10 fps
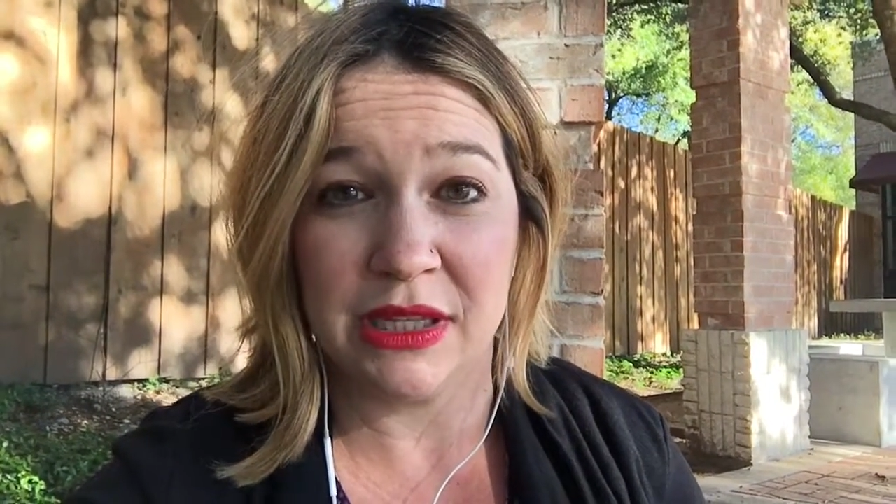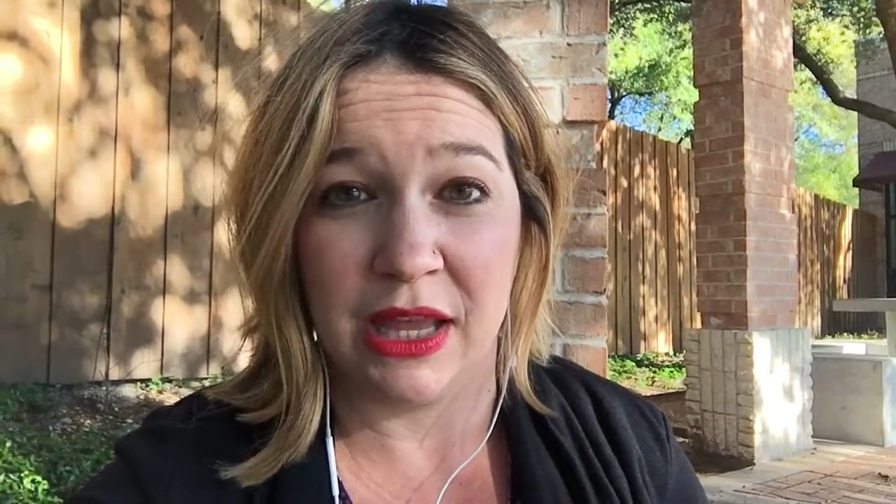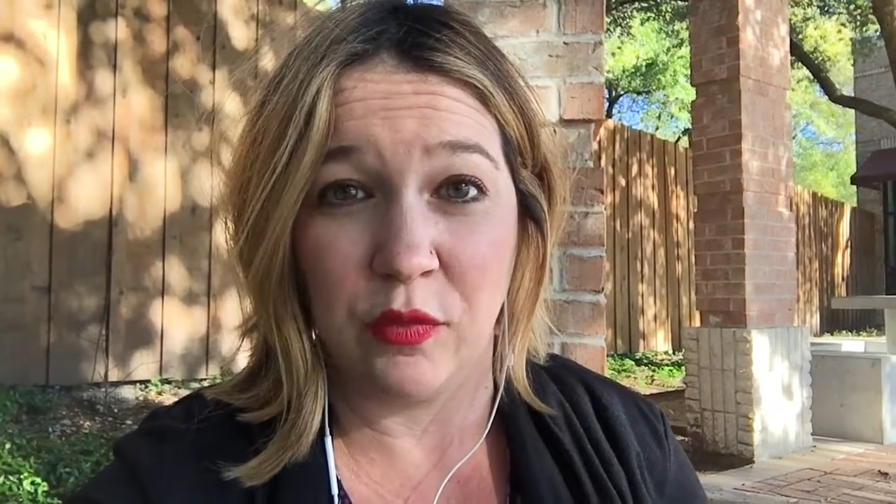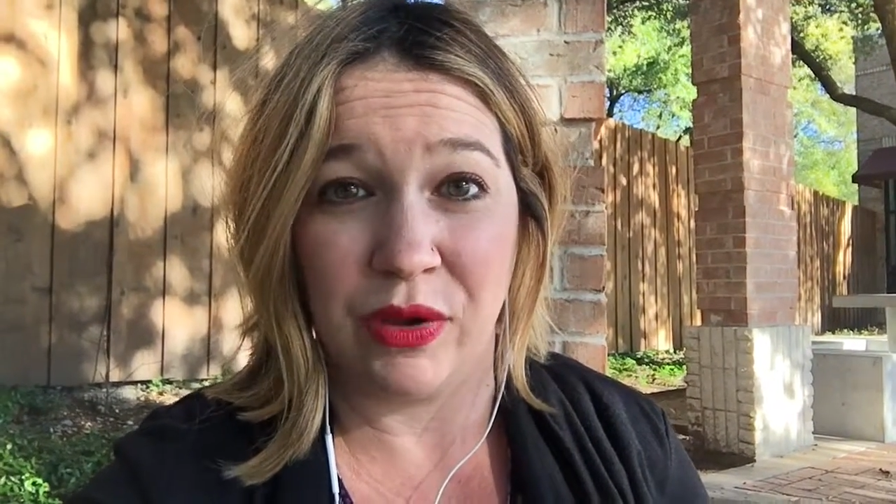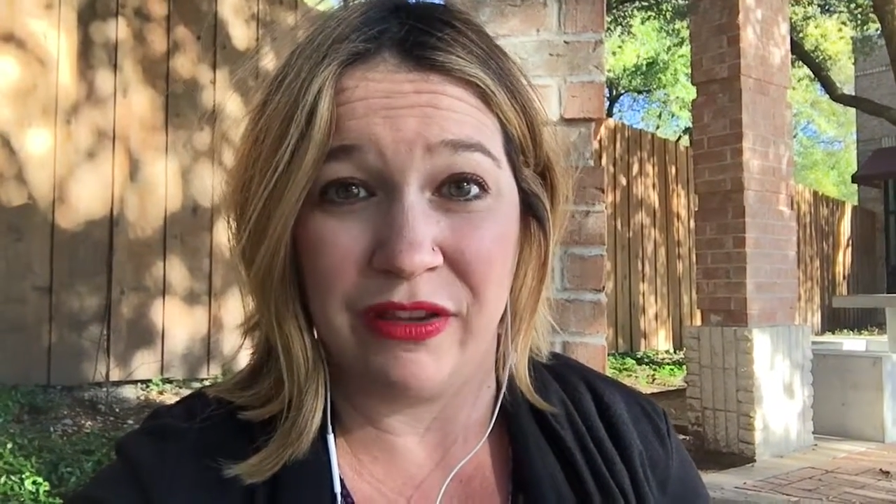
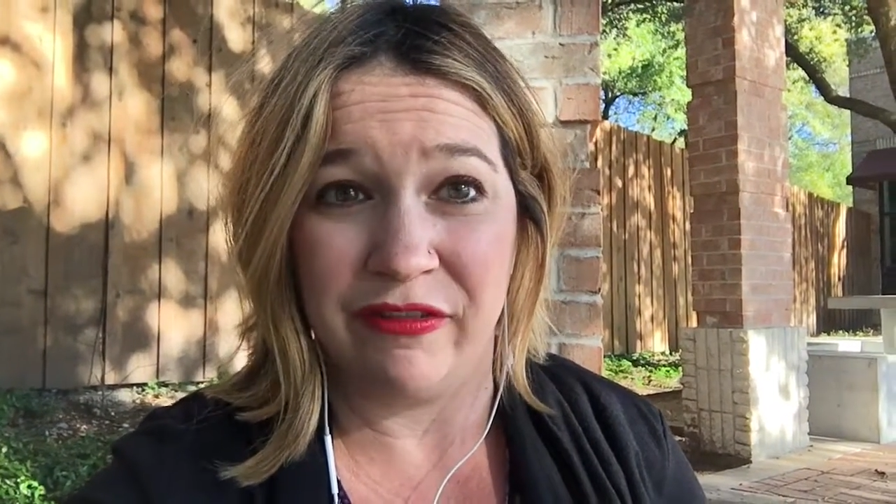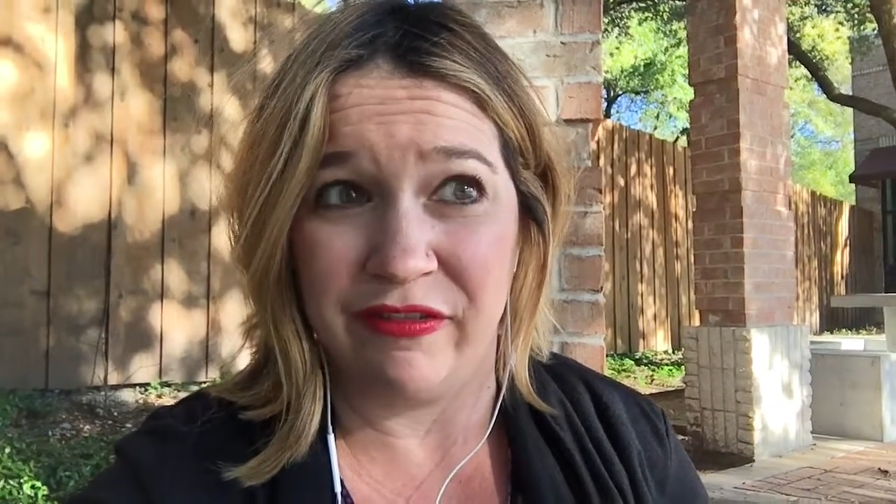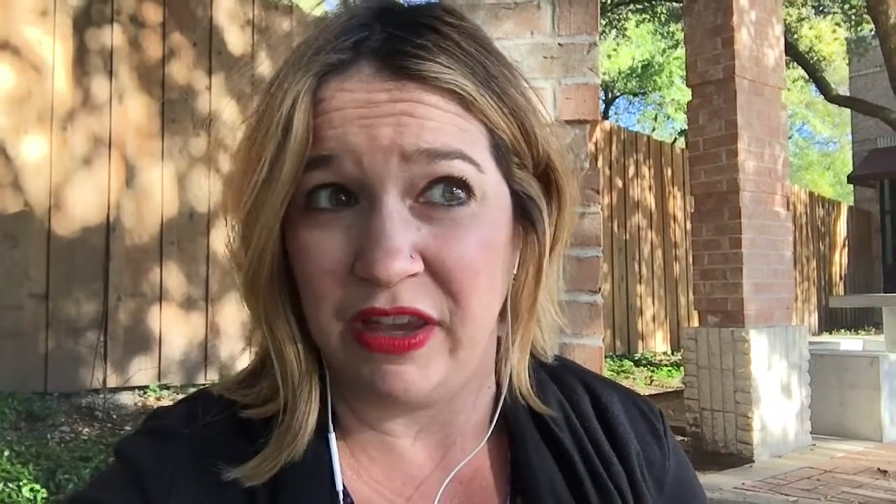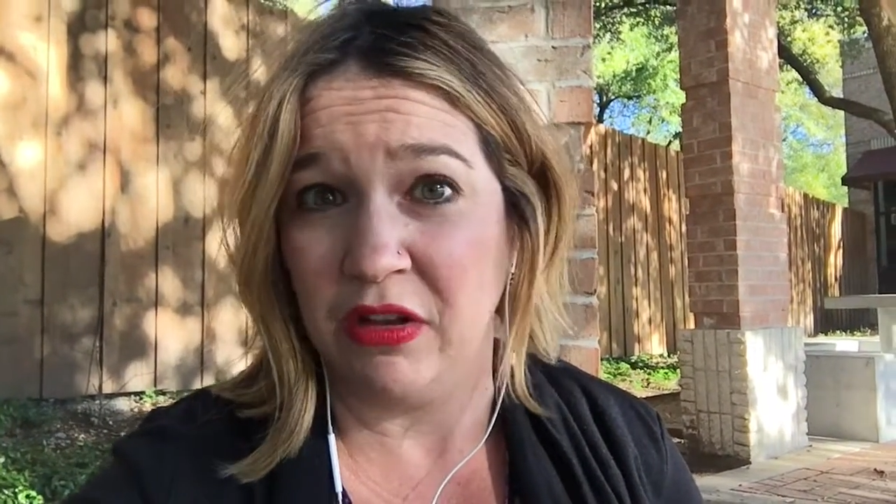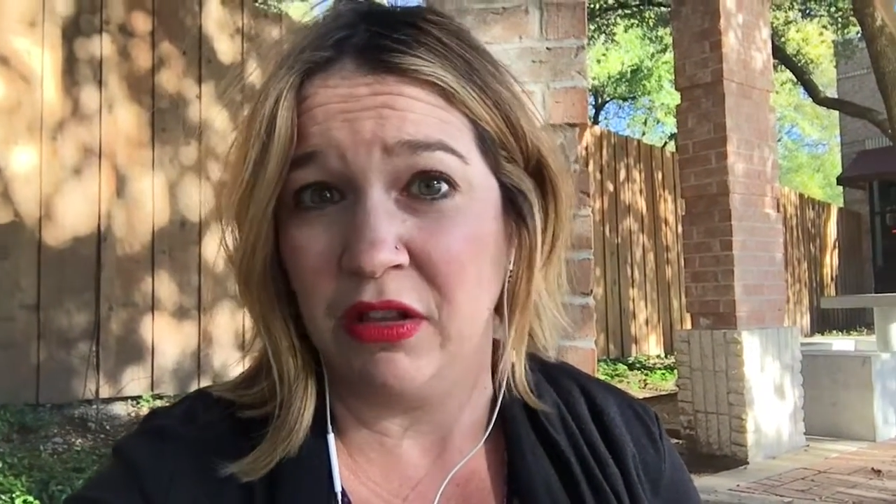that we
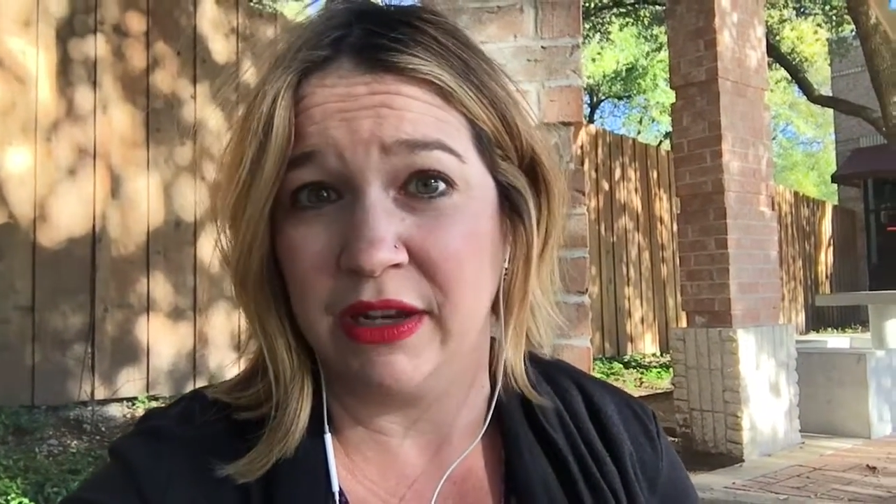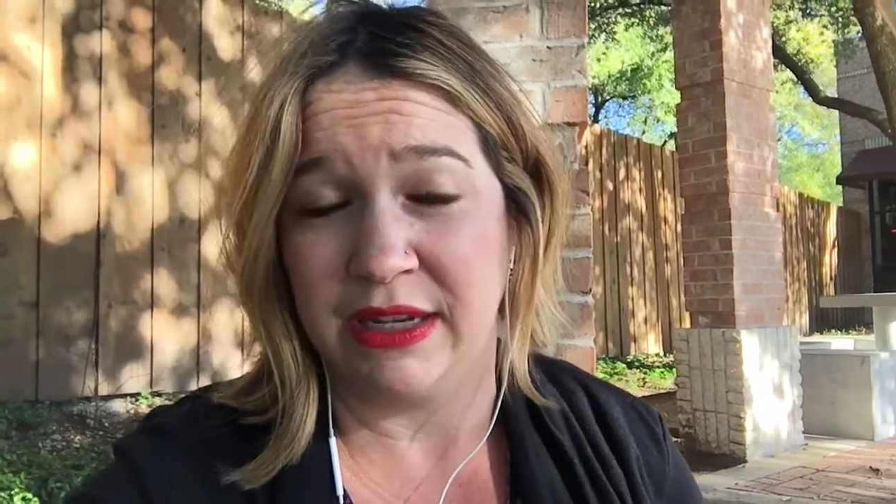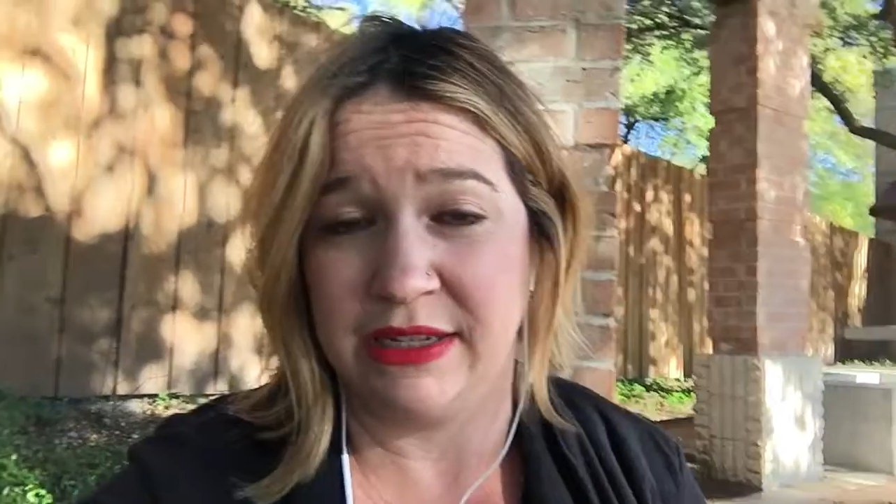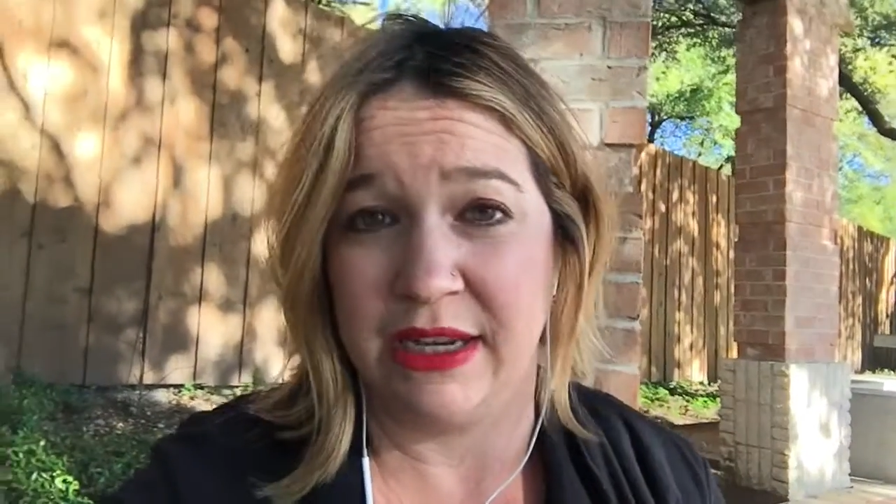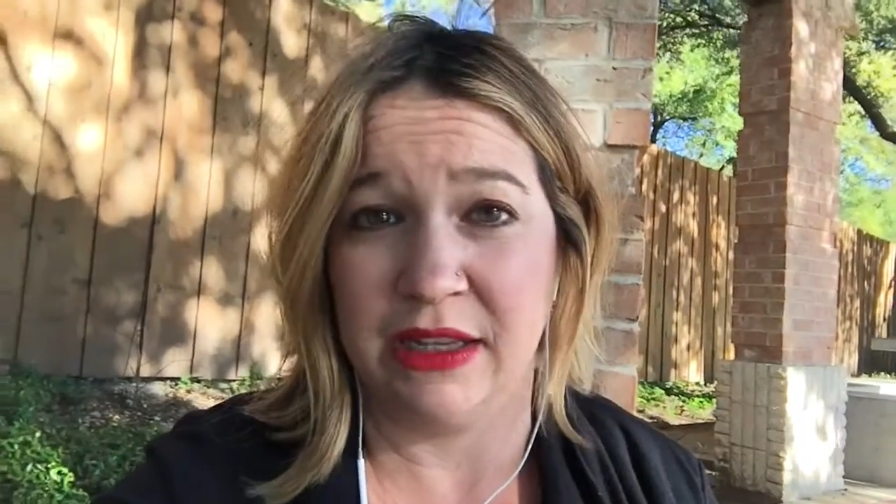feel on
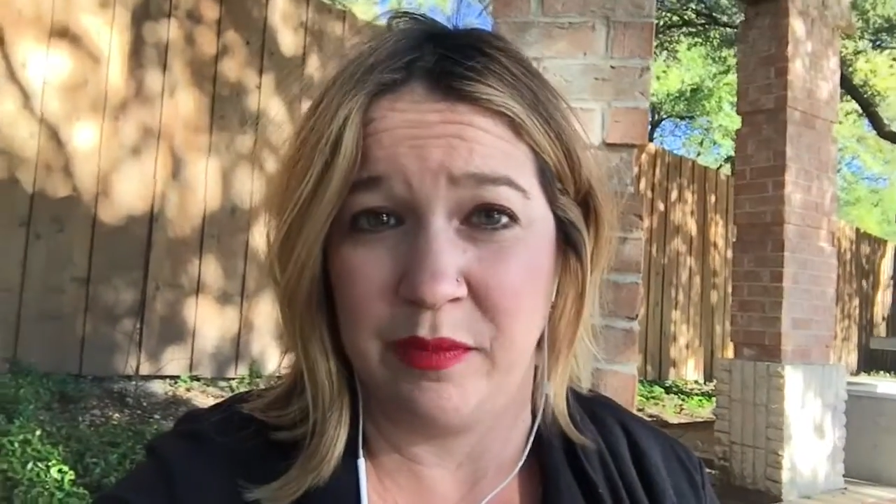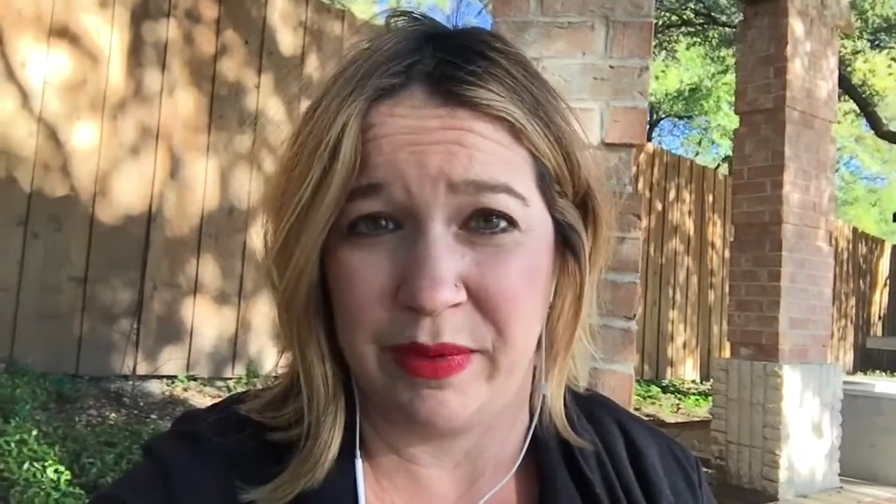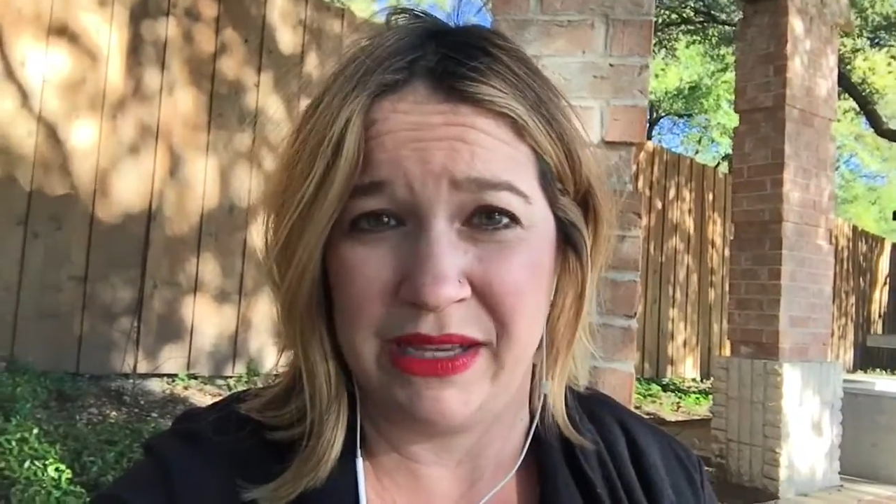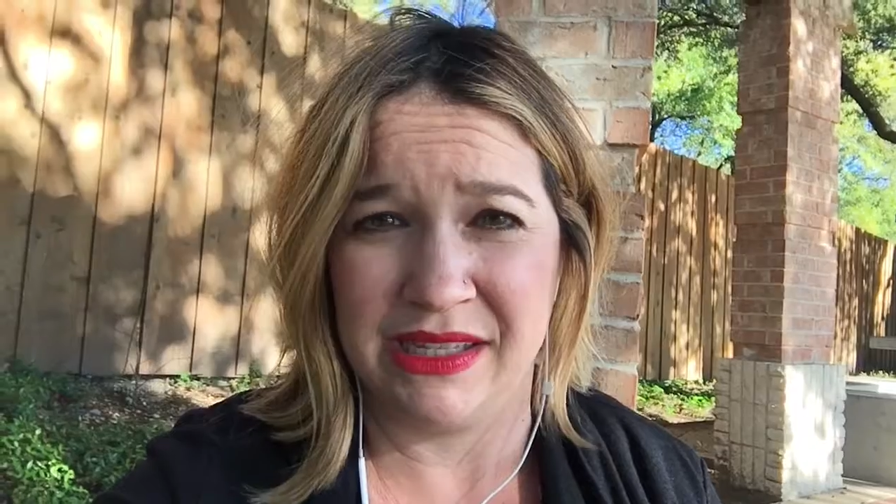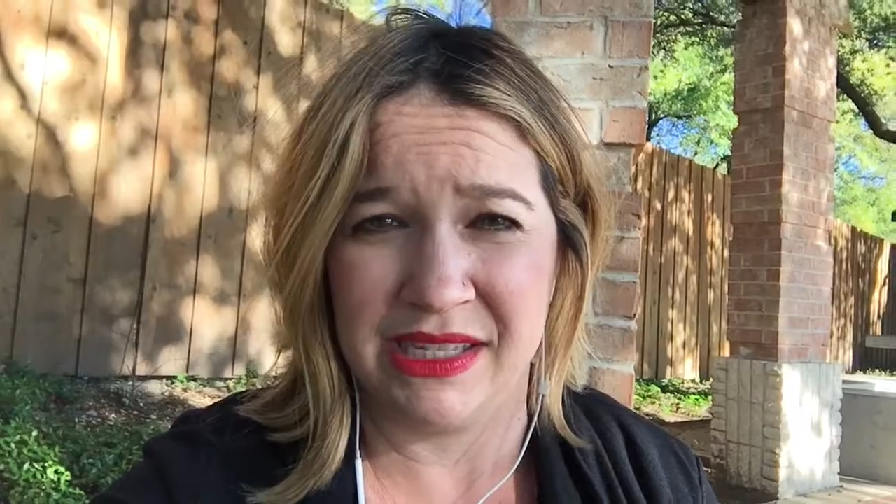a daily
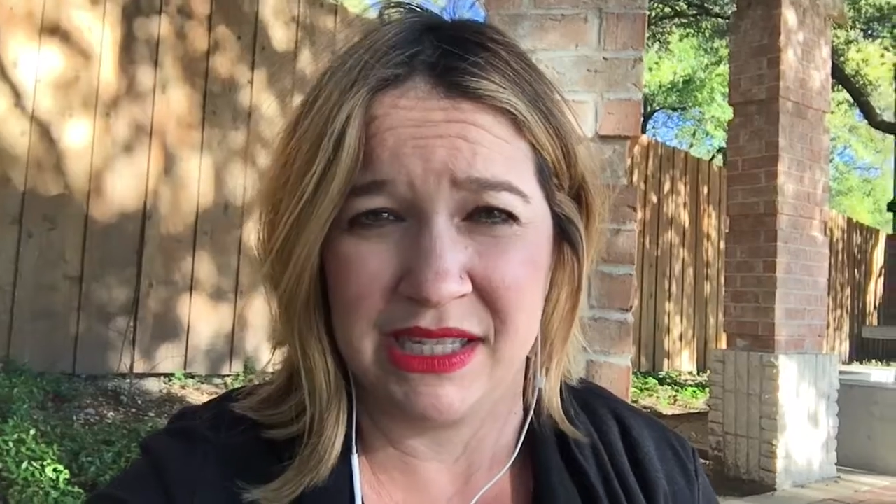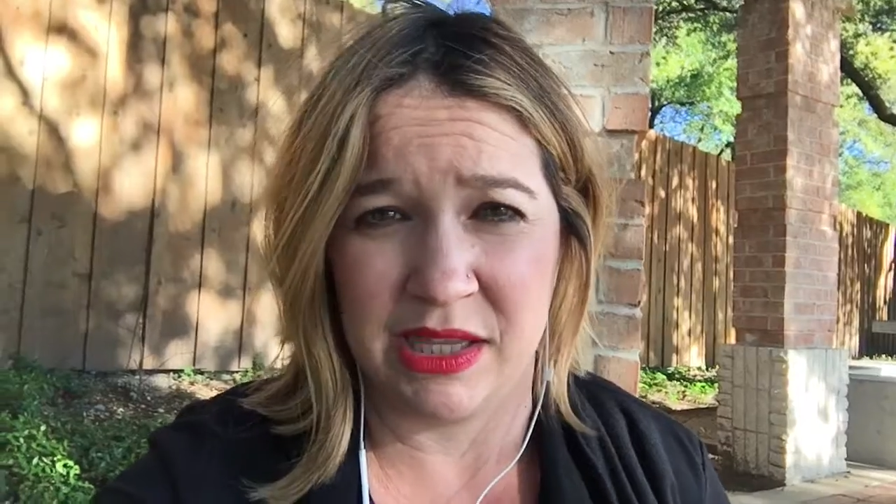basis,